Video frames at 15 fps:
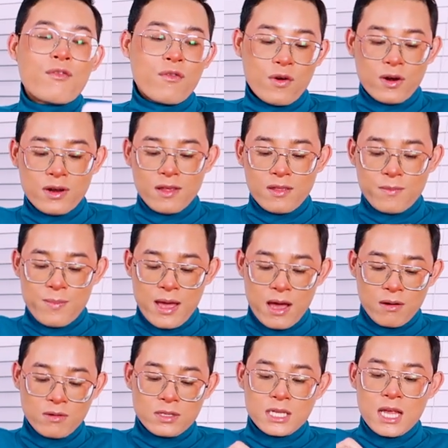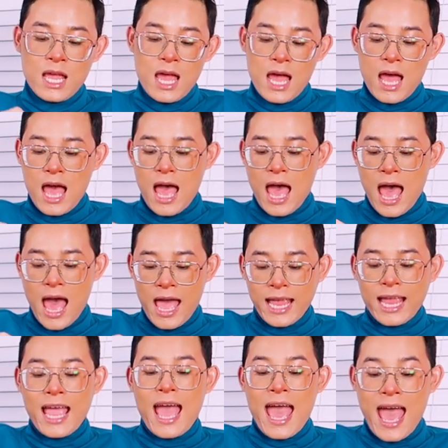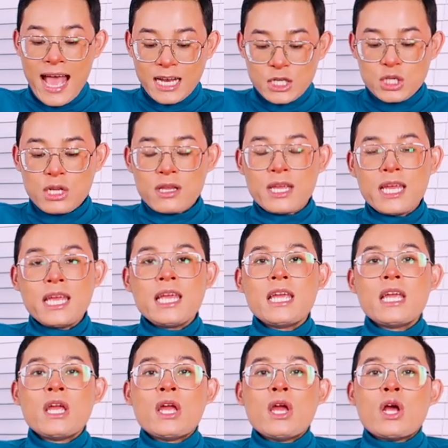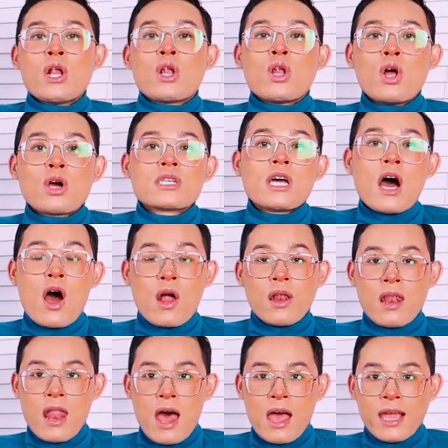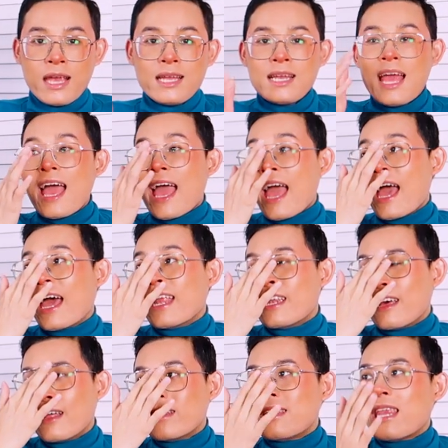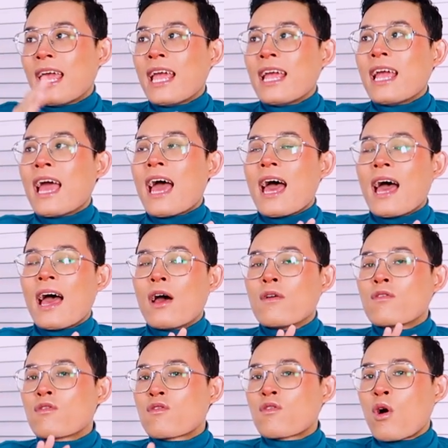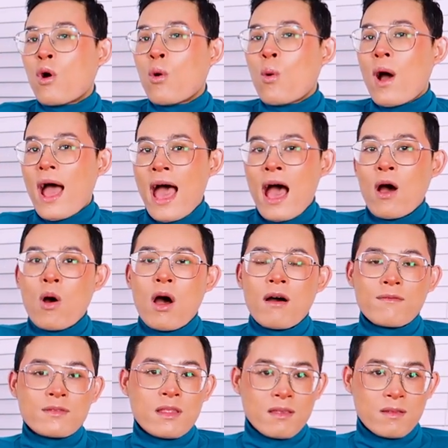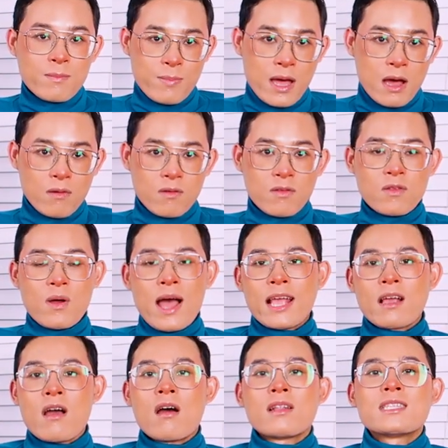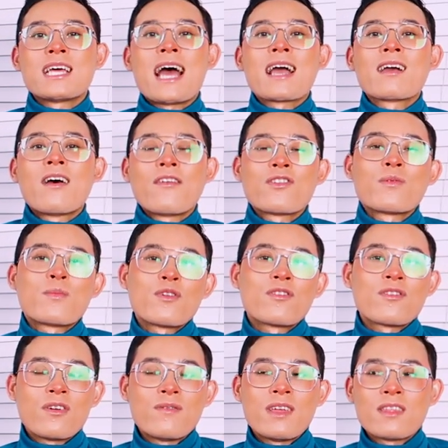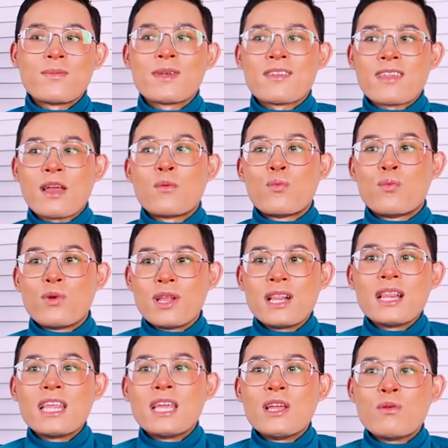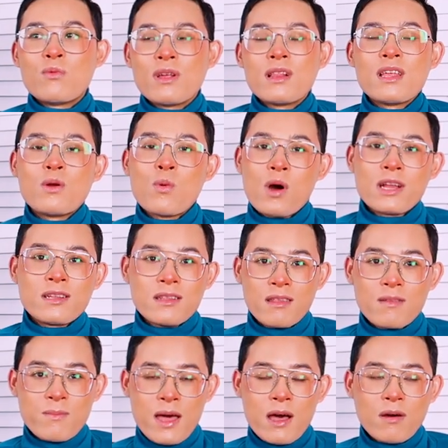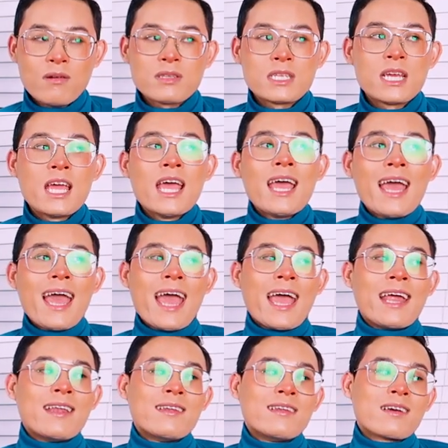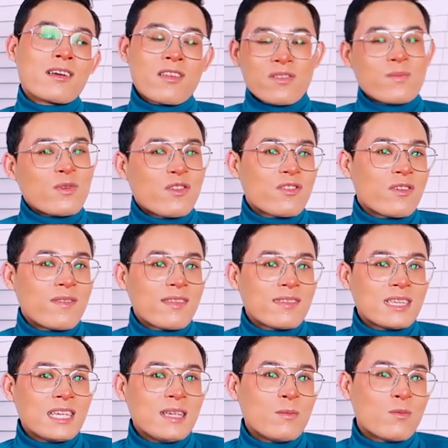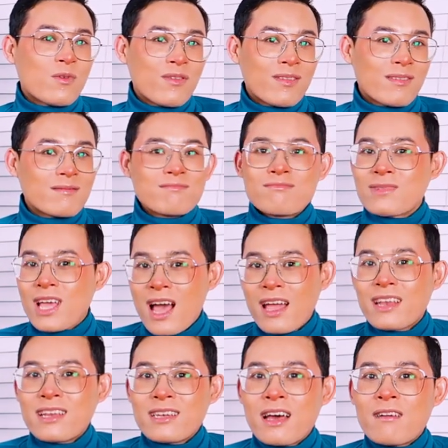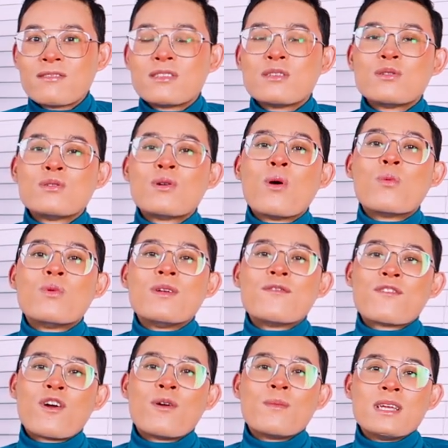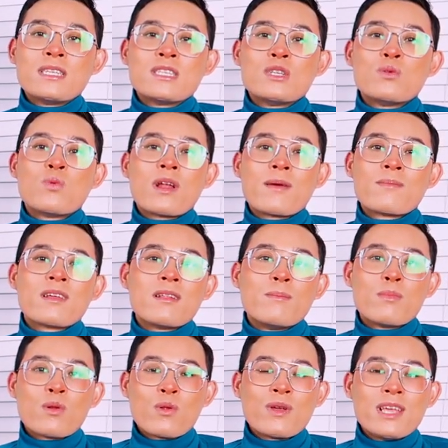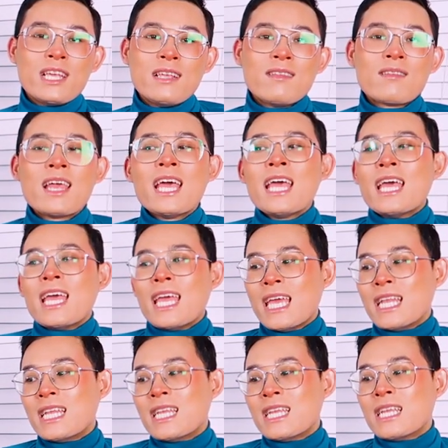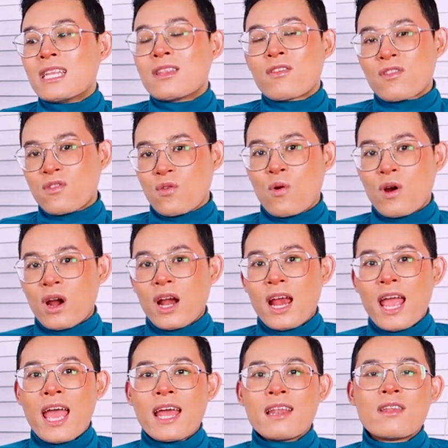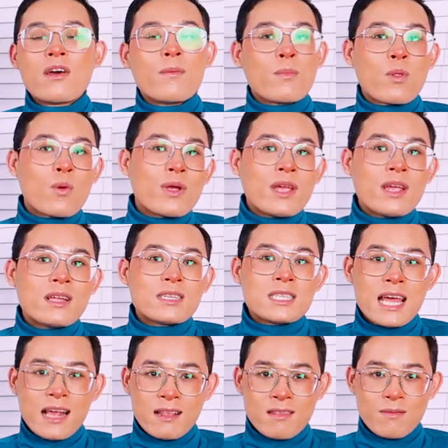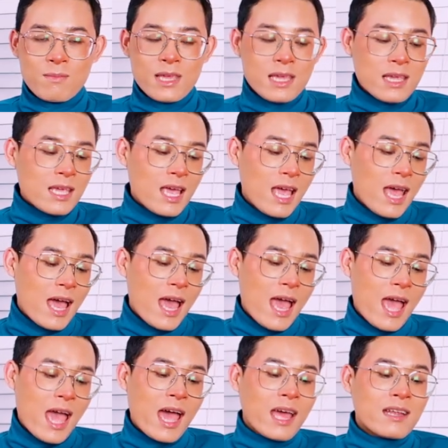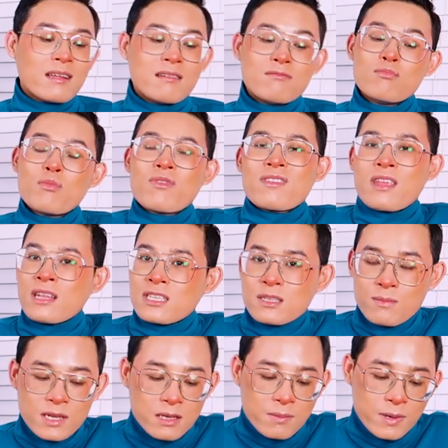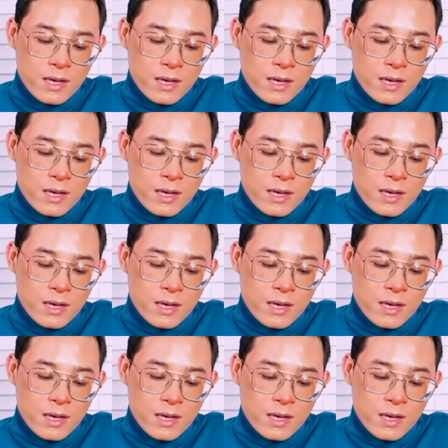for this belt, I actually looked online and they sold out of this belt. So I contact customer service because I really, really wanted this belt. And the customer service team was kind enough to refer me to one of the employees in the store. And the employee texted me and sent me the